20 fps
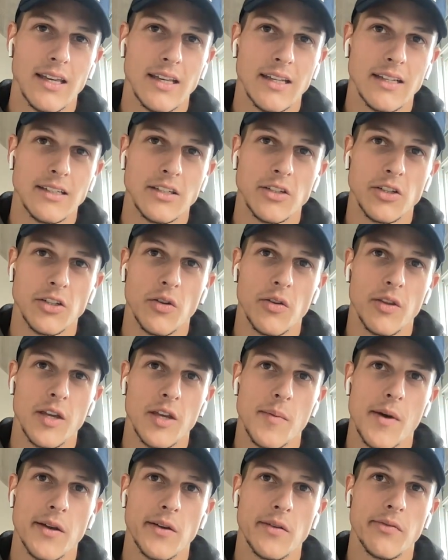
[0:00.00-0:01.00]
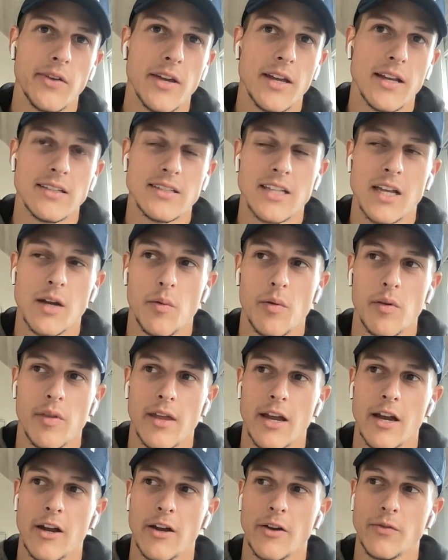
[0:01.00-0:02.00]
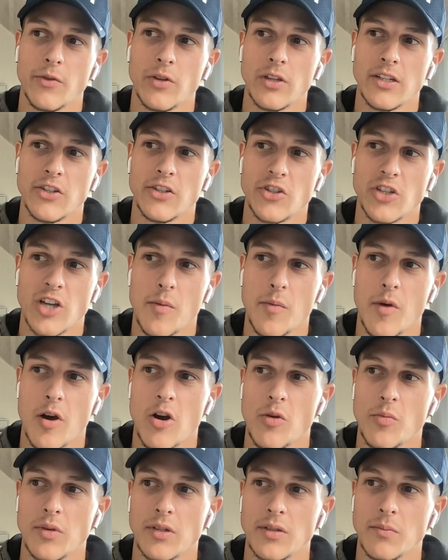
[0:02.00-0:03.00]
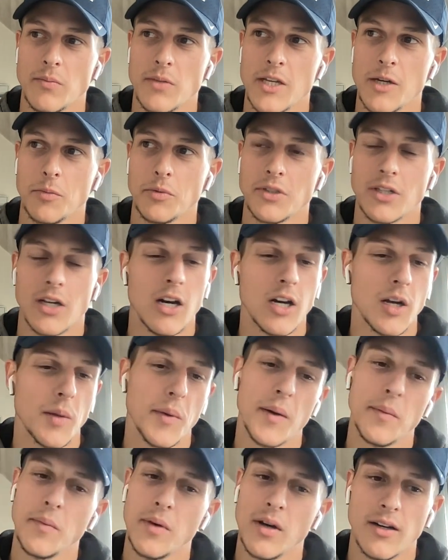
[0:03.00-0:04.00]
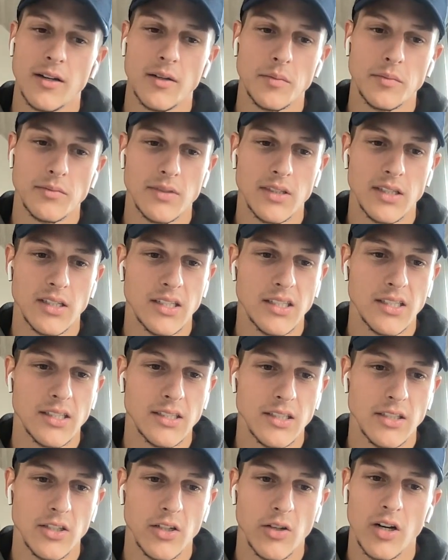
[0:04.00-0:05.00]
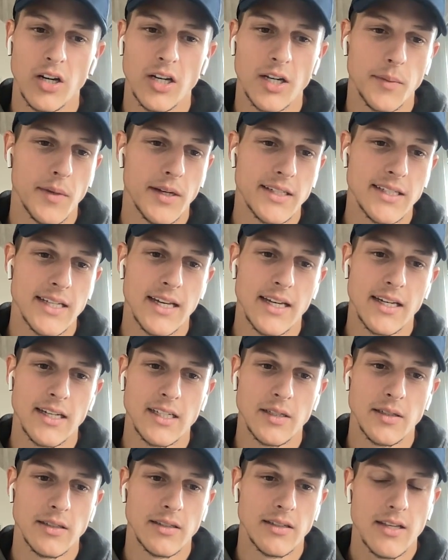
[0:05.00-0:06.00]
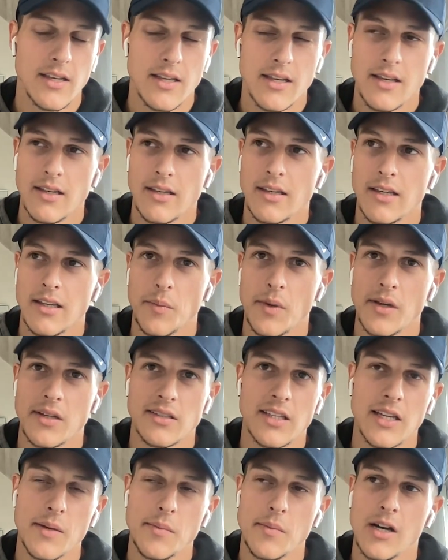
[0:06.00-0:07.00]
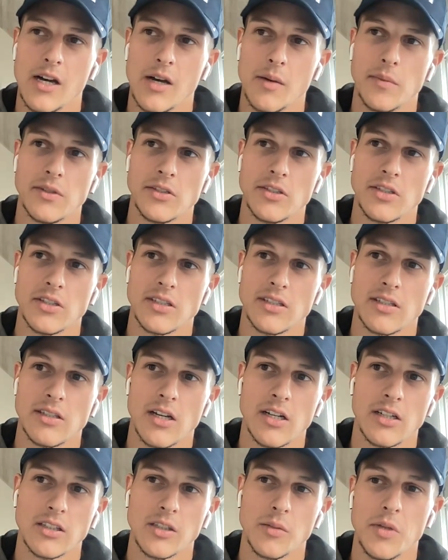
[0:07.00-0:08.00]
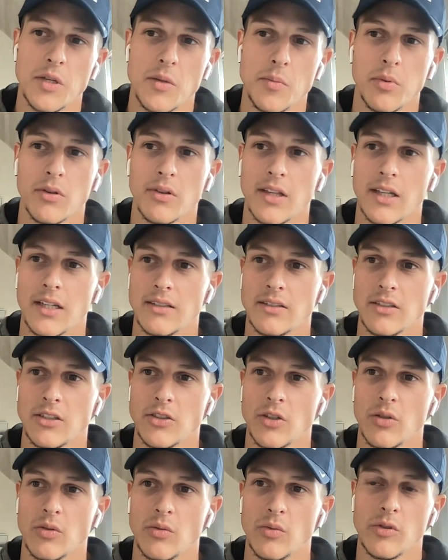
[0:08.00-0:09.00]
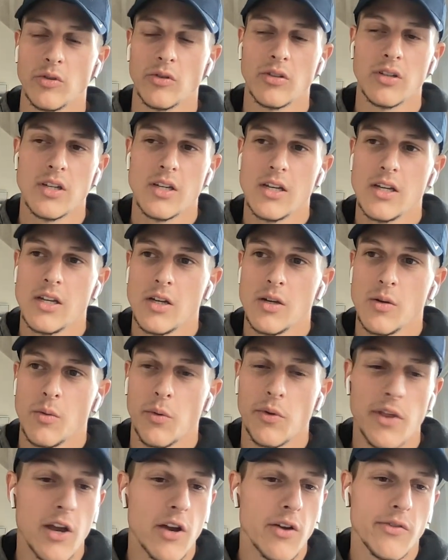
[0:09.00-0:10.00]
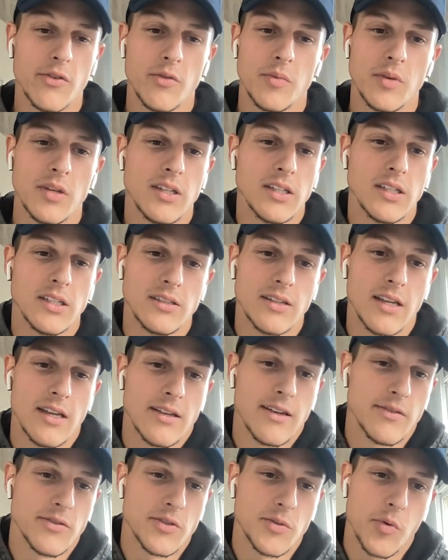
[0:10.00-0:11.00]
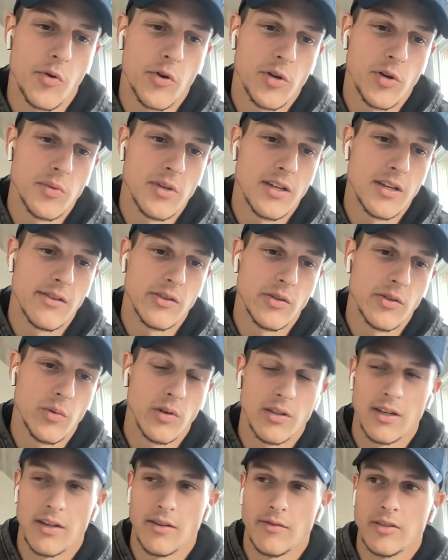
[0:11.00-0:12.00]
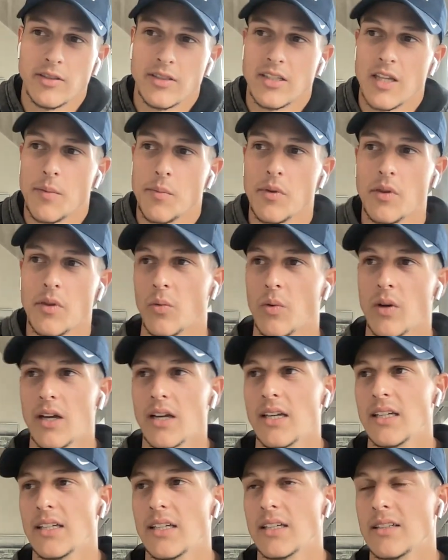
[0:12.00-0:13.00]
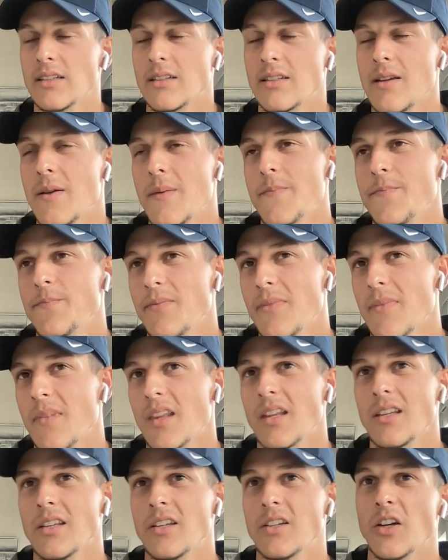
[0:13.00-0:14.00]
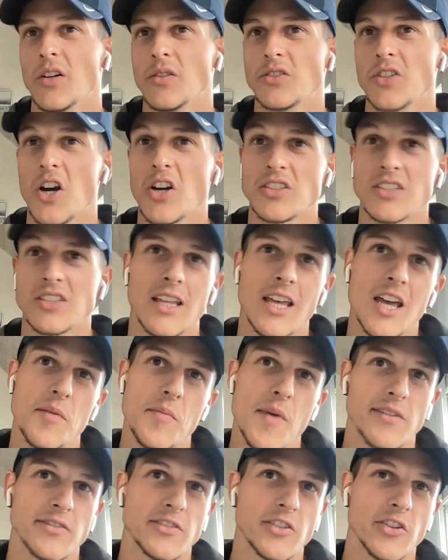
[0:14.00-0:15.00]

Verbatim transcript: and you know the amount of fans that were there and really just come home and be able to hug my mom and you know hug my dad and and my stepmom and just hug the people that you know were were there for me and, and have supported me every every step of the way and you know talk to them